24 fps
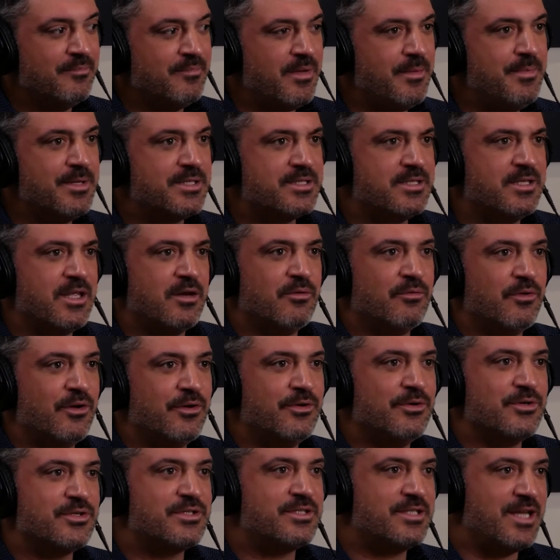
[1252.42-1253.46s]
maybe so they don't
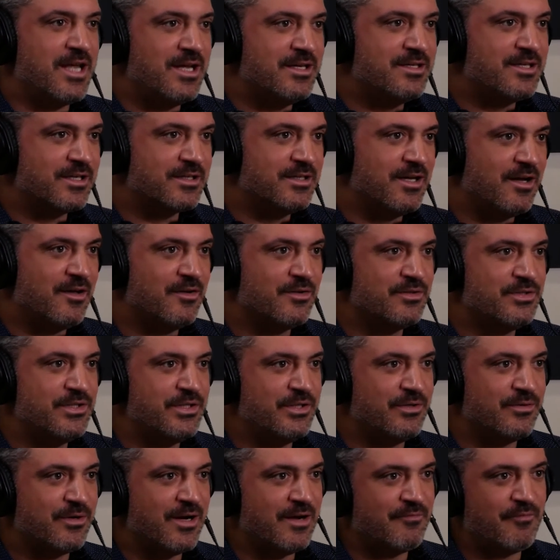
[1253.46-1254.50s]
understand
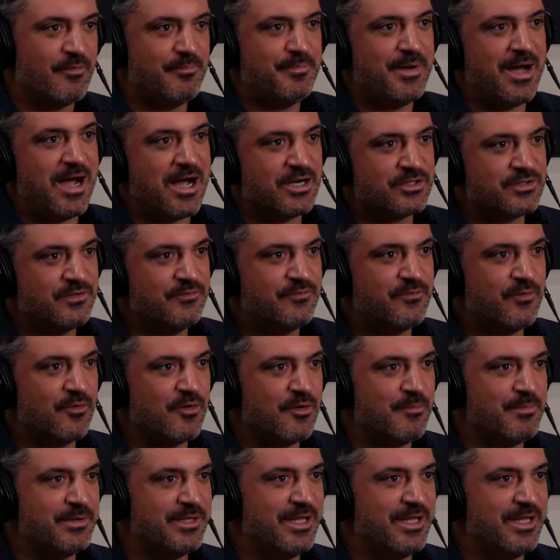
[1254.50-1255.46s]
technology or have a passion for it,